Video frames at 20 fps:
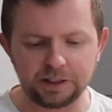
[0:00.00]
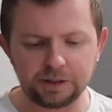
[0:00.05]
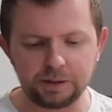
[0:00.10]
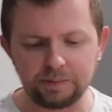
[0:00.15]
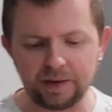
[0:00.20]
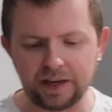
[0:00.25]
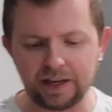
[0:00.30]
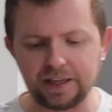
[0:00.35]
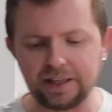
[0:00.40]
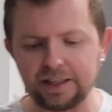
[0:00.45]
to be
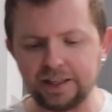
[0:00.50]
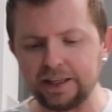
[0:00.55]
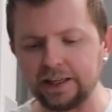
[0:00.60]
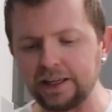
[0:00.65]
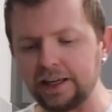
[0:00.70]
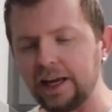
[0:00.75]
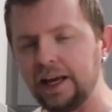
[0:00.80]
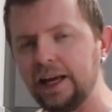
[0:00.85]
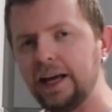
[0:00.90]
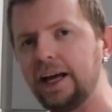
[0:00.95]

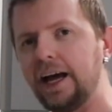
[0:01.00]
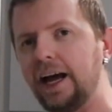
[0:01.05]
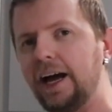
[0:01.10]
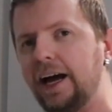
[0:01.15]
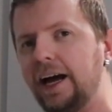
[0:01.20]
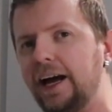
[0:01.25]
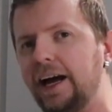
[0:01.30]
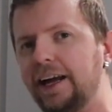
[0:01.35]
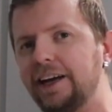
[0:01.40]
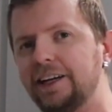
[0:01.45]
making
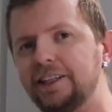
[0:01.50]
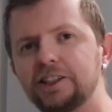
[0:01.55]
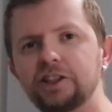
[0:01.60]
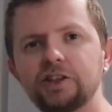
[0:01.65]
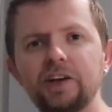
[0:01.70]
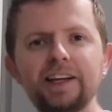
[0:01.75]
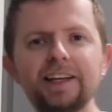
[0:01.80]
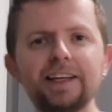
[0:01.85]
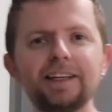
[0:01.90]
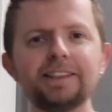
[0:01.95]
an
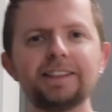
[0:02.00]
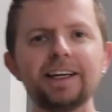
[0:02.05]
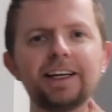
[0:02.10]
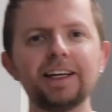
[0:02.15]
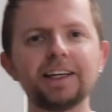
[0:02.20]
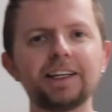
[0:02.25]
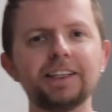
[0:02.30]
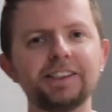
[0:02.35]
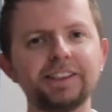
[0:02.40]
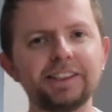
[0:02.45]
Australian
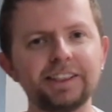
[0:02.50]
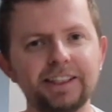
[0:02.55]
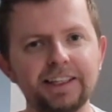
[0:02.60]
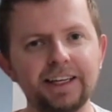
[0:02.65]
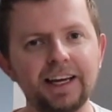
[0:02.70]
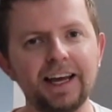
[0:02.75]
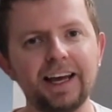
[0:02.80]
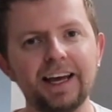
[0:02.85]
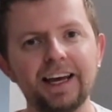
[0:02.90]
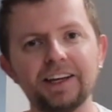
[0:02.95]

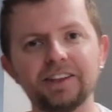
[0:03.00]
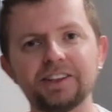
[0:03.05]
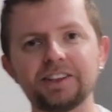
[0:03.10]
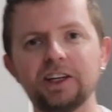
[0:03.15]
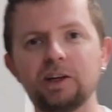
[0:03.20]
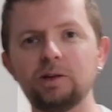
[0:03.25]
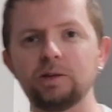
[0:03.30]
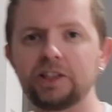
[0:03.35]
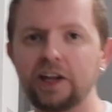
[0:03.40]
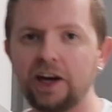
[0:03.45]
delicacy. It's
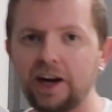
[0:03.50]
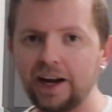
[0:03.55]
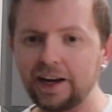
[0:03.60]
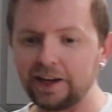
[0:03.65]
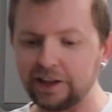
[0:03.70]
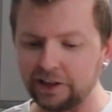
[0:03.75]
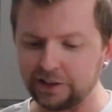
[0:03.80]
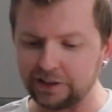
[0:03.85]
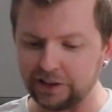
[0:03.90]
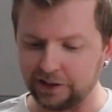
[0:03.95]
called
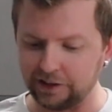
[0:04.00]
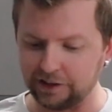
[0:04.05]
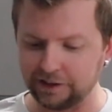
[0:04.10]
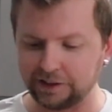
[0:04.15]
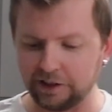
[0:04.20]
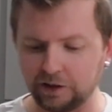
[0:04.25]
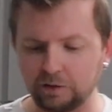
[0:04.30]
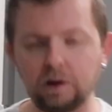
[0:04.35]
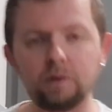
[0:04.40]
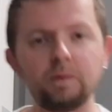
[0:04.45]
tiger toast.
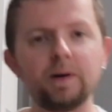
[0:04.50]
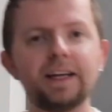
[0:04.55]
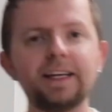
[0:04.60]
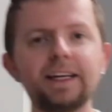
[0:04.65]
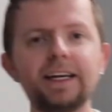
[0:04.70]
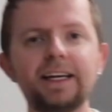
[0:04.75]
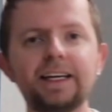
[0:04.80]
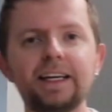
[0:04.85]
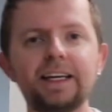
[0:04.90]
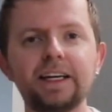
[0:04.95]
So what we
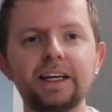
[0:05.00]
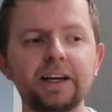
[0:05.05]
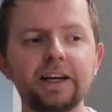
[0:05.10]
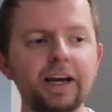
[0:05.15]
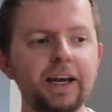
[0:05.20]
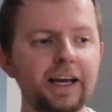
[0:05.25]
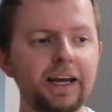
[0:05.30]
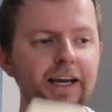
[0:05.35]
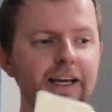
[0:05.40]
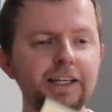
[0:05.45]
need
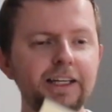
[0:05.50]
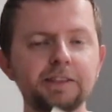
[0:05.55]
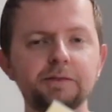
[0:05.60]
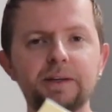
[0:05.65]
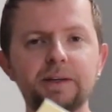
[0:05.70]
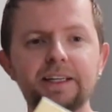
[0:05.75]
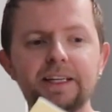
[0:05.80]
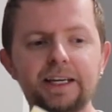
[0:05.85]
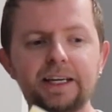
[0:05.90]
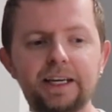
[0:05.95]
here is
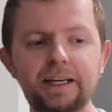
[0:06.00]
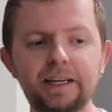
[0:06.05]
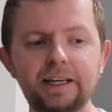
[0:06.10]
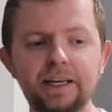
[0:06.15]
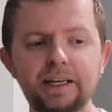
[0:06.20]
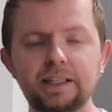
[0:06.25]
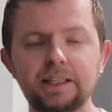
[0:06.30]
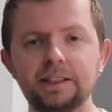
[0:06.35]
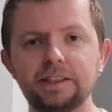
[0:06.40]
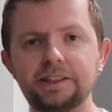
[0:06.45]
we
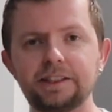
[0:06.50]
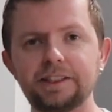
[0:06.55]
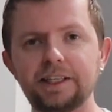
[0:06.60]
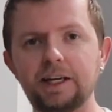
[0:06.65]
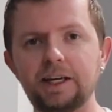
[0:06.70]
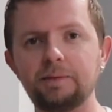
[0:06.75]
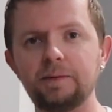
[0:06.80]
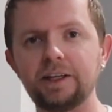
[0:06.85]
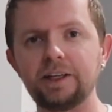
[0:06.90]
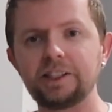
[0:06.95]
need
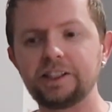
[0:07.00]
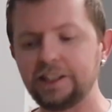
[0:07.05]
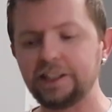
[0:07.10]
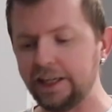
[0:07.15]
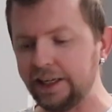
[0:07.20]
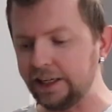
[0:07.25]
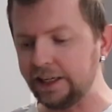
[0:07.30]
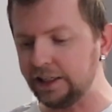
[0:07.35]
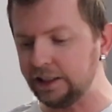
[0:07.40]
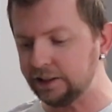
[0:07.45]
some
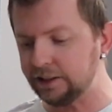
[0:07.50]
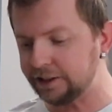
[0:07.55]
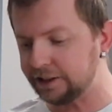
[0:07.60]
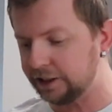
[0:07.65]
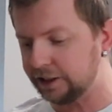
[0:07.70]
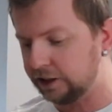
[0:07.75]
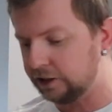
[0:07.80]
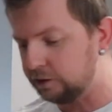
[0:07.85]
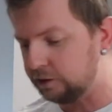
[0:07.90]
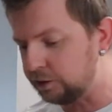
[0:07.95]

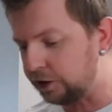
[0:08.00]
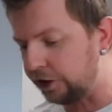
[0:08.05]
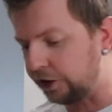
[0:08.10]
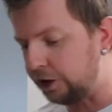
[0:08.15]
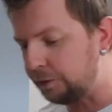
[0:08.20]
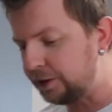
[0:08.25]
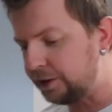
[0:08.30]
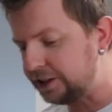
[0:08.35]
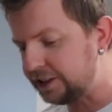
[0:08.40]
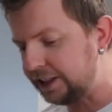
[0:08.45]
cheese. Well, don't
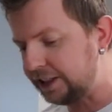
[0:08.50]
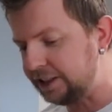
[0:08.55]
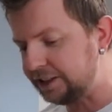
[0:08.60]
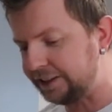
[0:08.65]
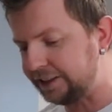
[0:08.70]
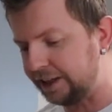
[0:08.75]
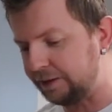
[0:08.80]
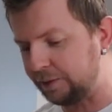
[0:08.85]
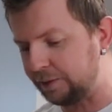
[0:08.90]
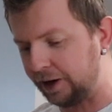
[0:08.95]
open the
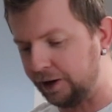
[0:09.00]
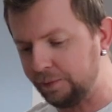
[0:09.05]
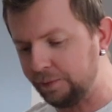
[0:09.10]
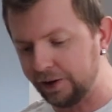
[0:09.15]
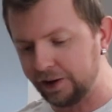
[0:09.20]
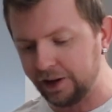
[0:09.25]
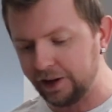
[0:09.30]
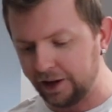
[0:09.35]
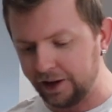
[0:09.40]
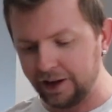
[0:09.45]
cheese yet.
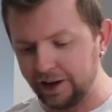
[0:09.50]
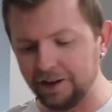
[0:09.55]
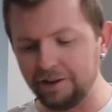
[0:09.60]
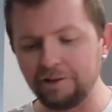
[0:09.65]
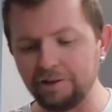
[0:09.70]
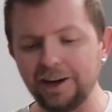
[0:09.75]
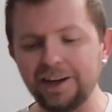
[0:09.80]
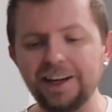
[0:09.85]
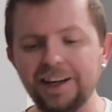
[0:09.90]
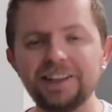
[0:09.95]

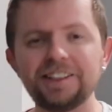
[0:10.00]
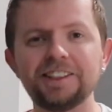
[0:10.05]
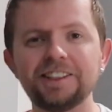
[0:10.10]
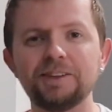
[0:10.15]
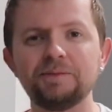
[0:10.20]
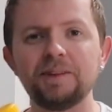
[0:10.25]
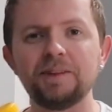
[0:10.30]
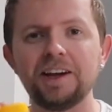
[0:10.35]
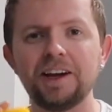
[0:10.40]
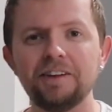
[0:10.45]
We need
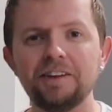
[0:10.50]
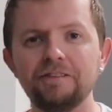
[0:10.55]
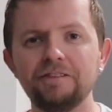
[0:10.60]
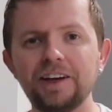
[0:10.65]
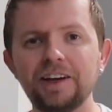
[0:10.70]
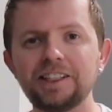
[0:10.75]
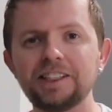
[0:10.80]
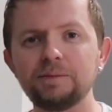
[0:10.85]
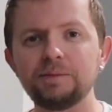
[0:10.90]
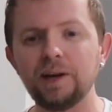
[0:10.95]
some
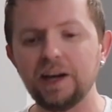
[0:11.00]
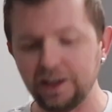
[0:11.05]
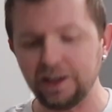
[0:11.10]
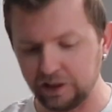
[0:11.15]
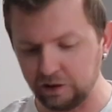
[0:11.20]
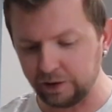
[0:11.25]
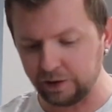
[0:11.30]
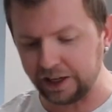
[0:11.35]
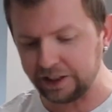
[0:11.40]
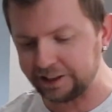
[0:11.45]
Vegemite.
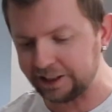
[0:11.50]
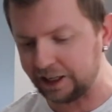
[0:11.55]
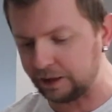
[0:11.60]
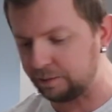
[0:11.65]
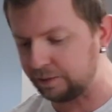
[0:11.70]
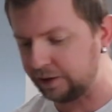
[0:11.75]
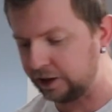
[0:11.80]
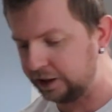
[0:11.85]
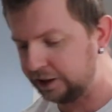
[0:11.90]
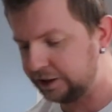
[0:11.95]
You'll get
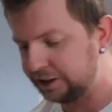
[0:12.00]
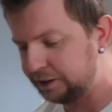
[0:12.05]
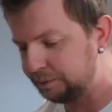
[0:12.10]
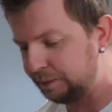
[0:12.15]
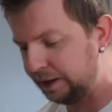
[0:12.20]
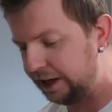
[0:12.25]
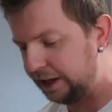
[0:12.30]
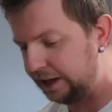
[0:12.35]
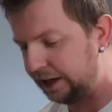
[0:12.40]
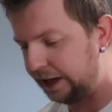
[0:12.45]
some
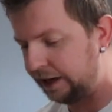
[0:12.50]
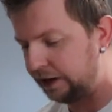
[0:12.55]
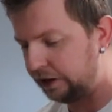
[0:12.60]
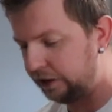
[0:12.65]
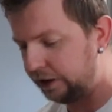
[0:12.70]
spare later,